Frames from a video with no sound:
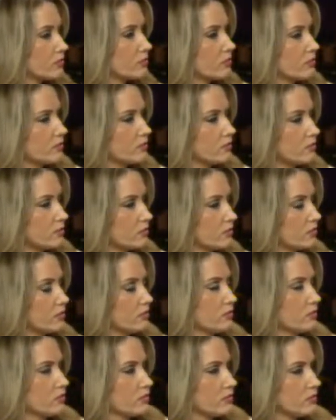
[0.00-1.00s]

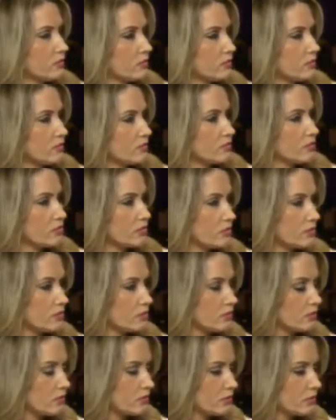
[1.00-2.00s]

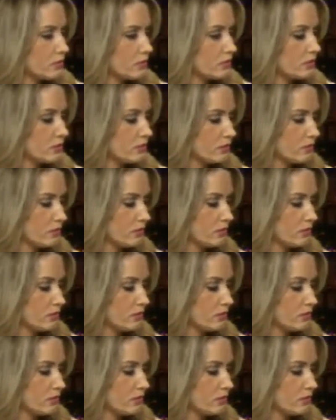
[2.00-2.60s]
The person shown says nothing.